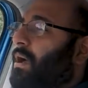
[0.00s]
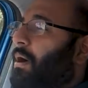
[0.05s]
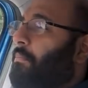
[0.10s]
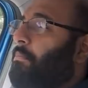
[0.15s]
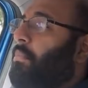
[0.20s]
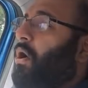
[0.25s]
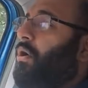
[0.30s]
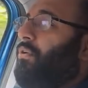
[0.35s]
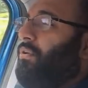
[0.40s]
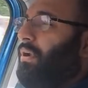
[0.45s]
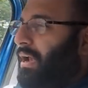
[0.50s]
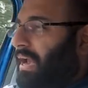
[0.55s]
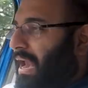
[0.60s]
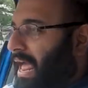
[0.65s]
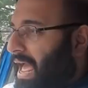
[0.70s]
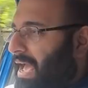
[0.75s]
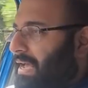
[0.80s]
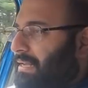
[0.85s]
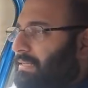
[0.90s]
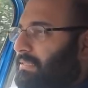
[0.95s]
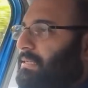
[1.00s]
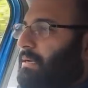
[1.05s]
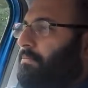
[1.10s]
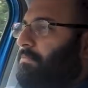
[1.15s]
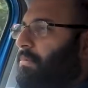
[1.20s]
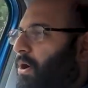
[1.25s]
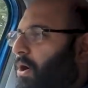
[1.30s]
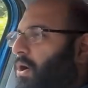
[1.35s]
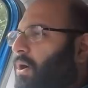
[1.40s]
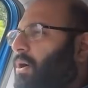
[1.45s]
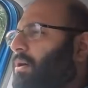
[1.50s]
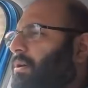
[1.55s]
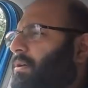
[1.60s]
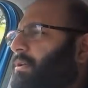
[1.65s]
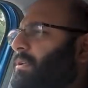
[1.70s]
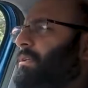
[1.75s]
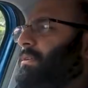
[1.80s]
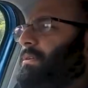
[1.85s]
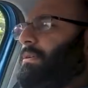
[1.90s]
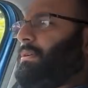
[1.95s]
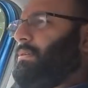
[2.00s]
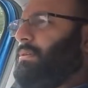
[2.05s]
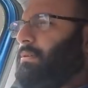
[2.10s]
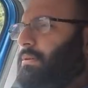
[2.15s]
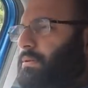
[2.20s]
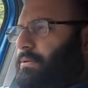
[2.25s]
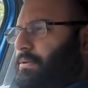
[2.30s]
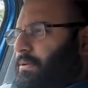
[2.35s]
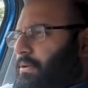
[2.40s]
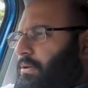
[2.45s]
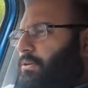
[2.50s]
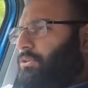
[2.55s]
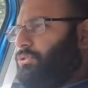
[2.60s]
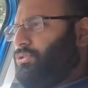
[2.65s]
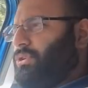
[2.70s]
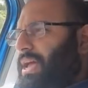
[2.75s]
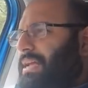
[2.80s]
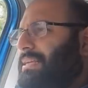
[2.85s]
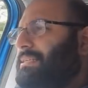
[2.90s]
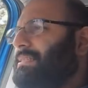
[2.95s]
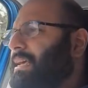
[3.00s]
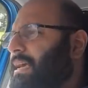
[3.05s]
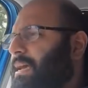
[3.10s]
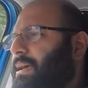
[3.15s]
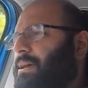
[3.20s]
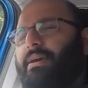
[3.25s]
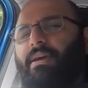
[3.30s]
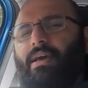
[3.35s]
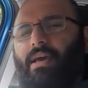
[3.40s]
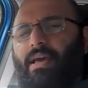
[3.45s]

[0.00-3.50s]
a more relaxed, a more, should I say,